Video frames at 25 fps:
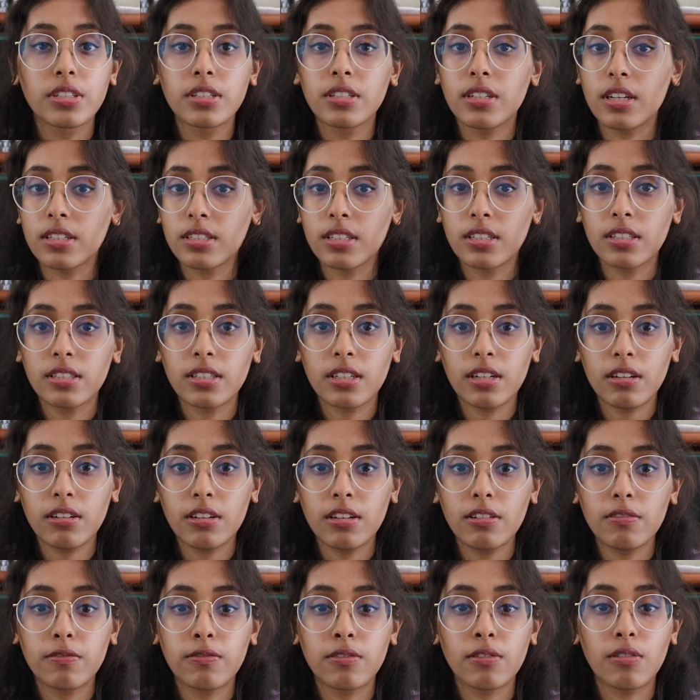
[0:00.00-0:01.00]
is
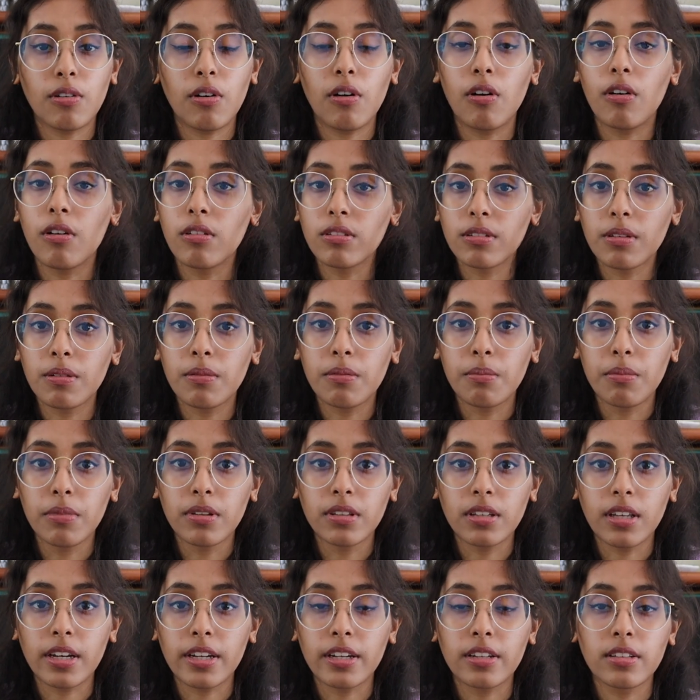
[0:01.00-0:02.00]
necessary for all the
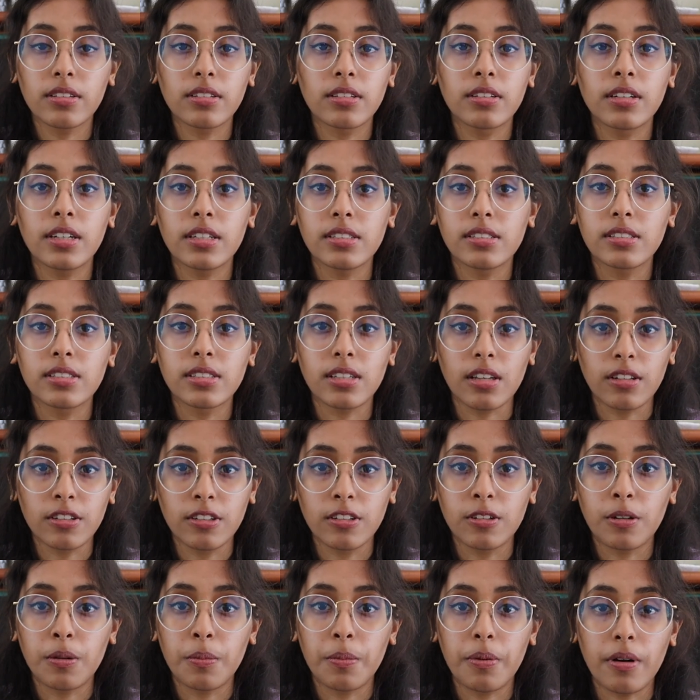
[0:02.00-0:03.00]
molecular and
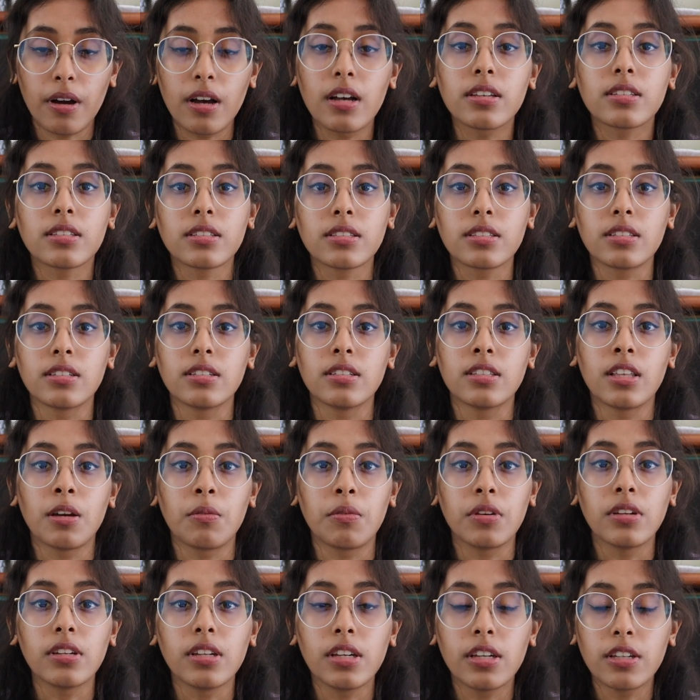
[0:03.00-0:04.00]
cellular processes
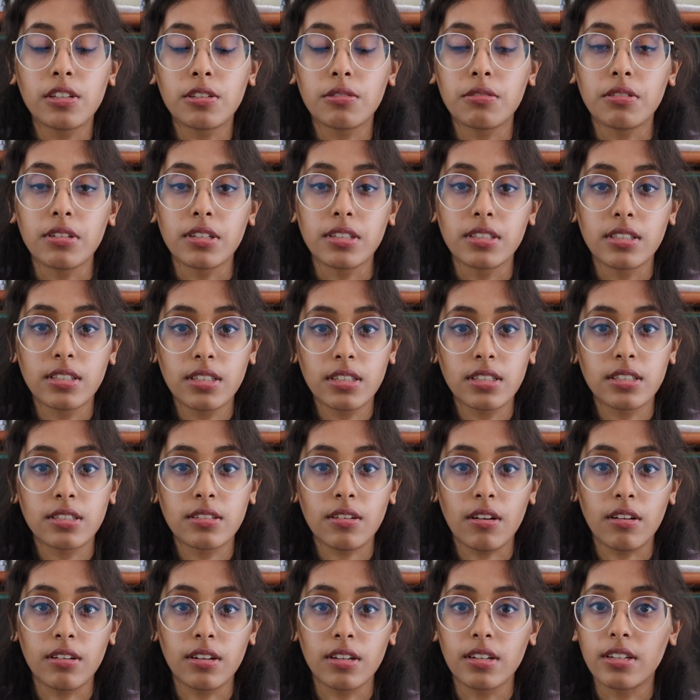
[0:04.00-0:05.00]
that we need to
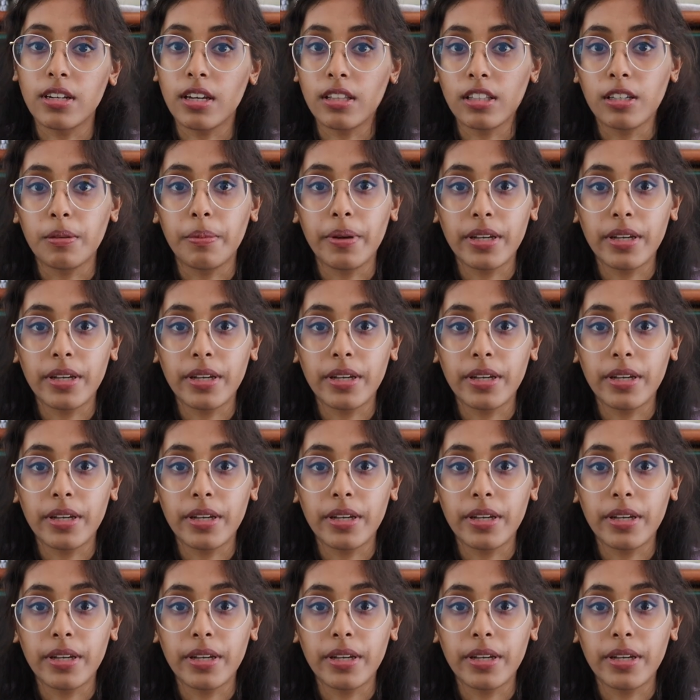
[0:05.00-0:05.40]
exist on a daily